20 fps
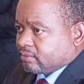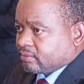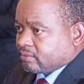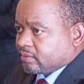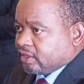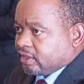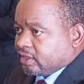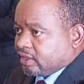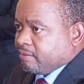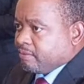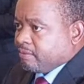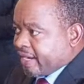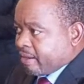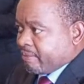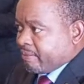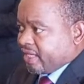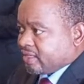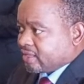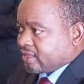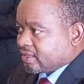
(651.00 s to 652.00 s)
in
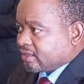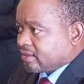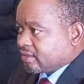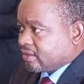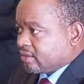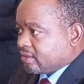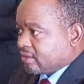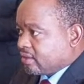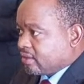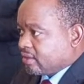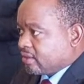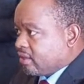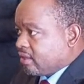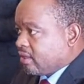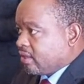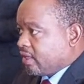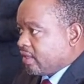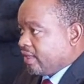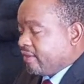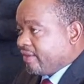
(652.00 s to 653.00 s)
parliament,
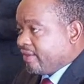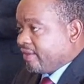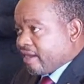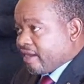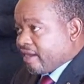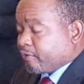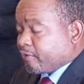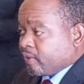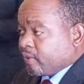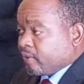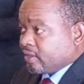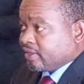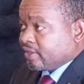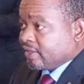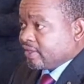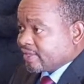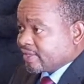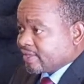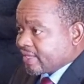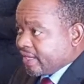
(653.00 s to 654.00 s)
and therefore
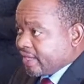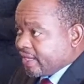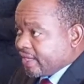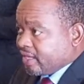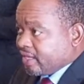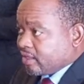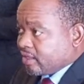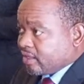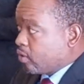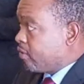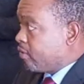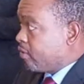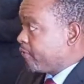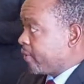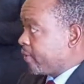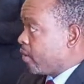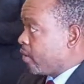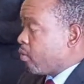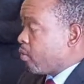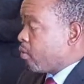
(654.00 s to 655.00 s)
decided to go for a
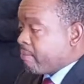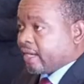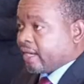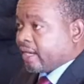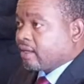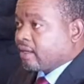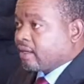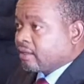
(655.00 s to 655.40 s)
woman